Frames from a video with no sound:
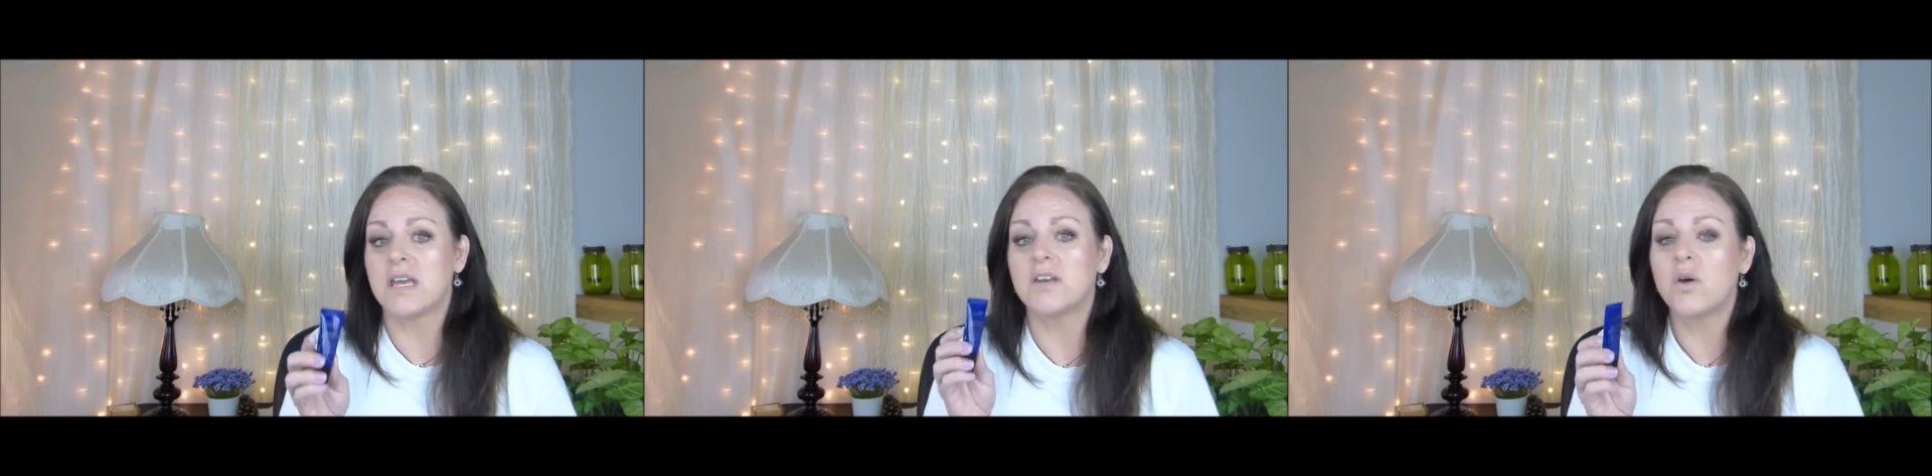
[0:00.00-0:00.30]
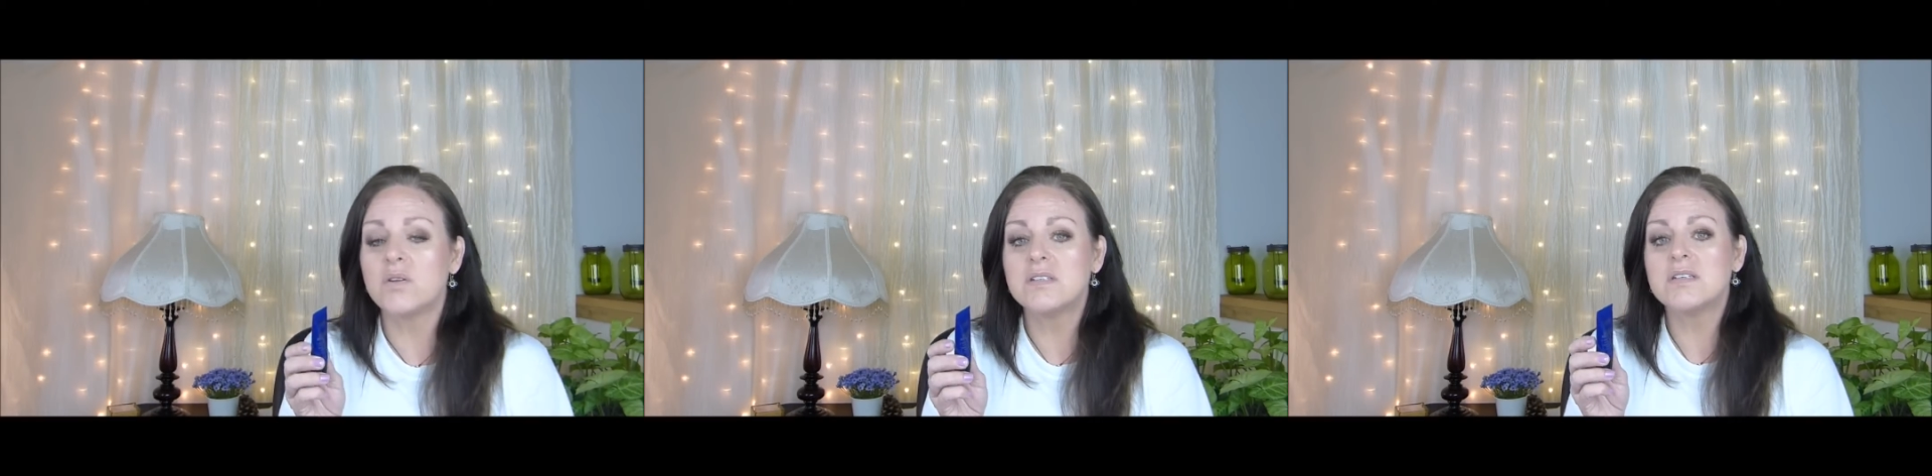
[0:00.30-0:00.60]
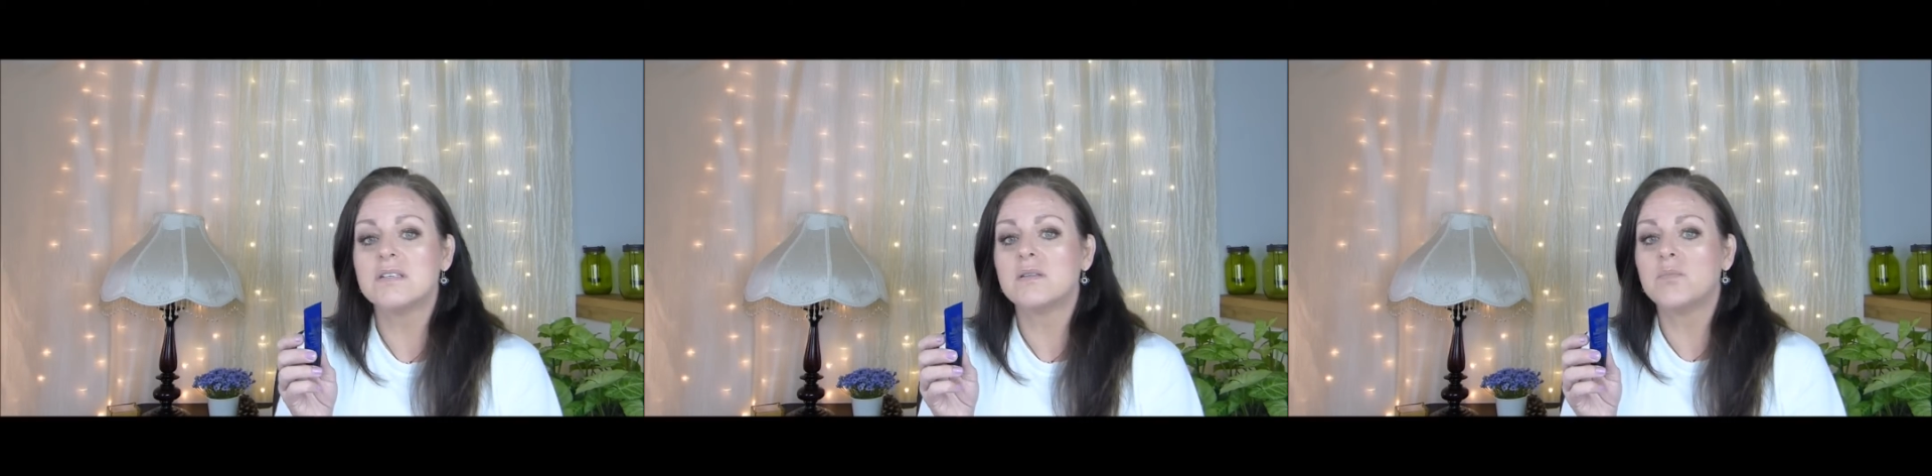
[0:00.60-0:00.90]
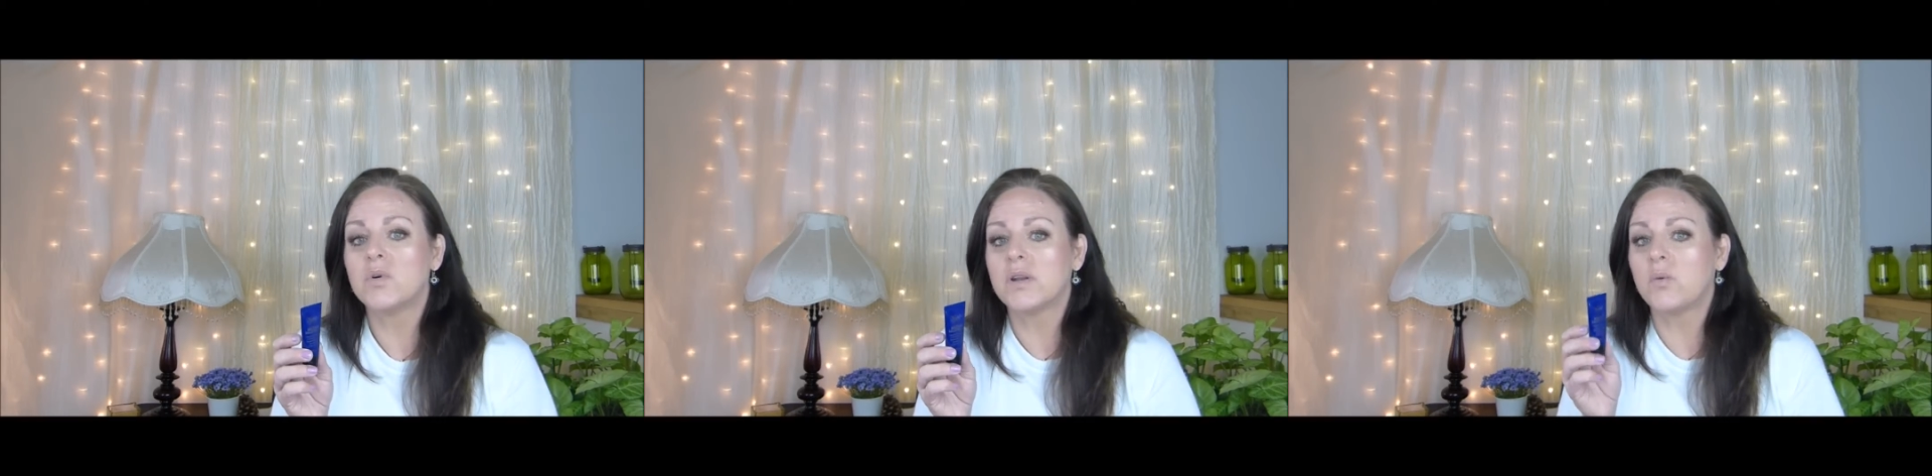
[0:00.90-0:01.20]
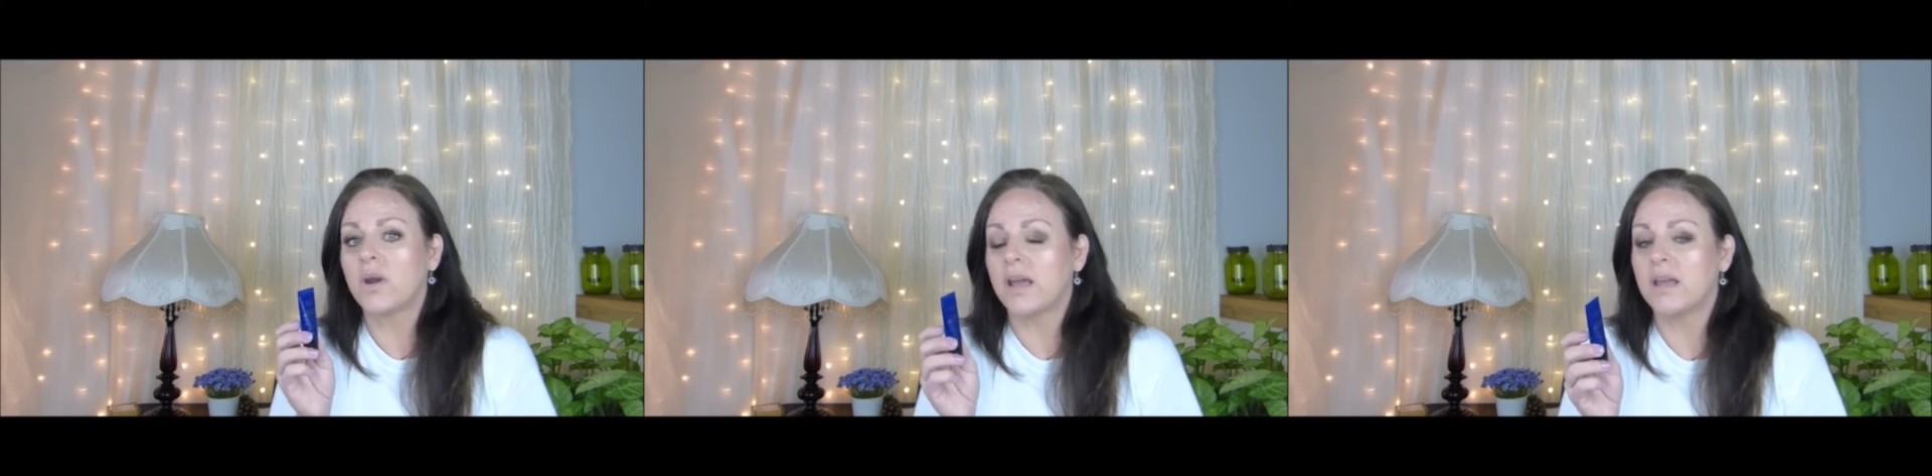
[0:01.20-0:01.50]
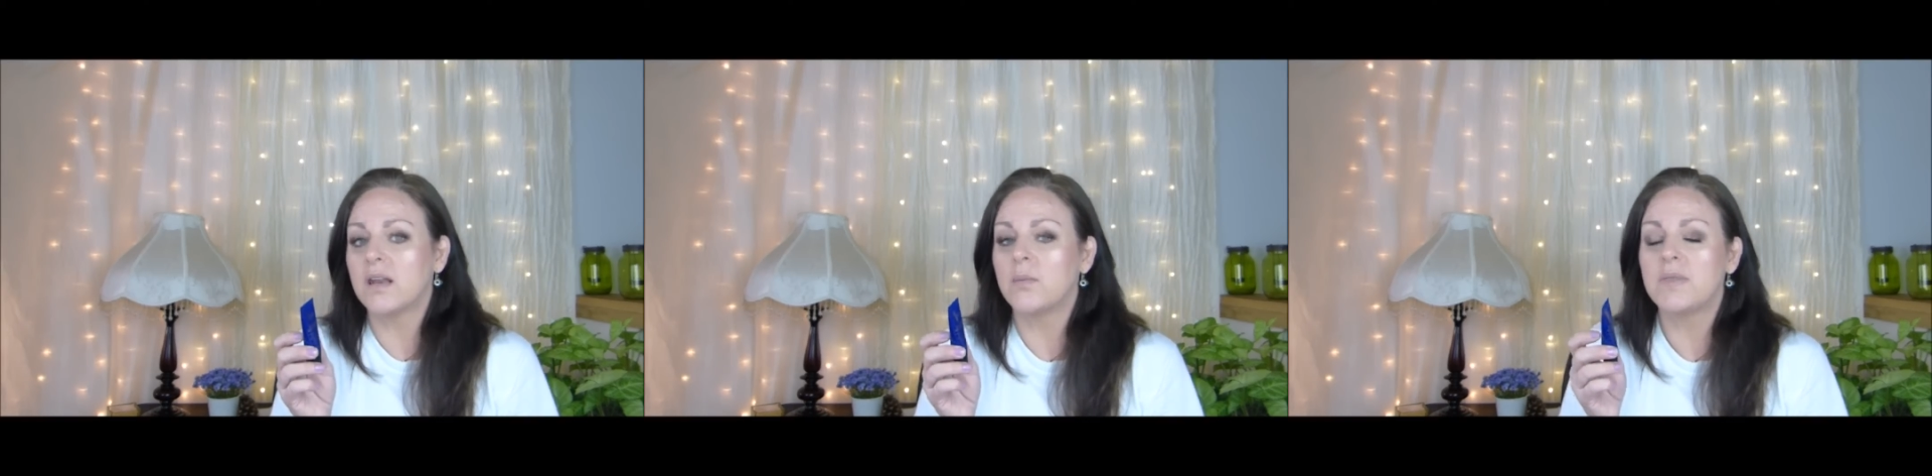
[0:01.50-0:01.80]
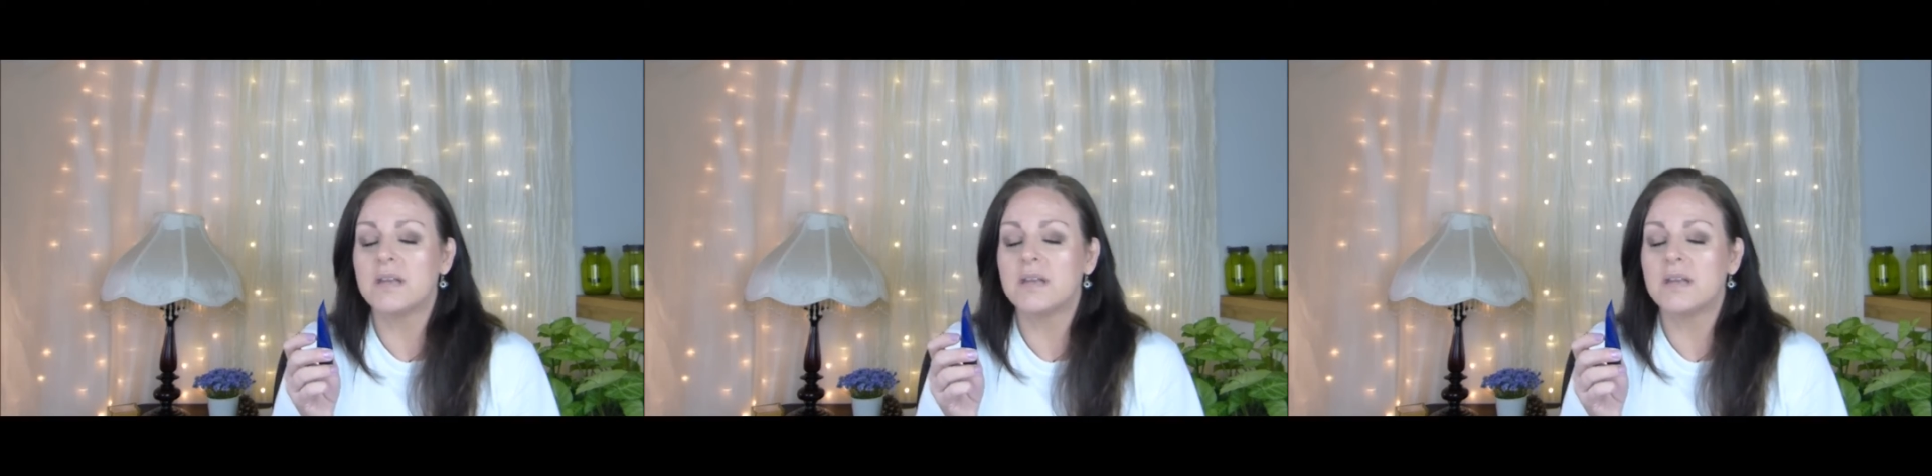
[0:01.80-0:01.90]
I notice this in the morning when I get up,